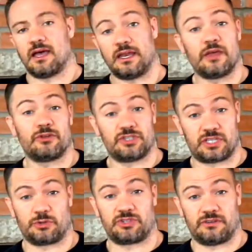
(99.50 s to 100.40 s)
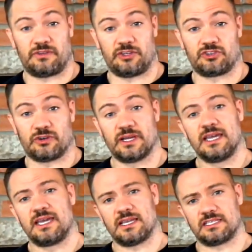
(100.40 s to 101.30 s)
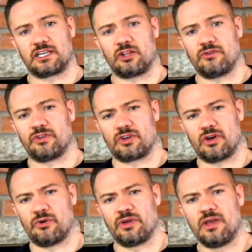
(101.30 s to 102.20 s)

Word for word: Another distinguishing feature is the color of the coat.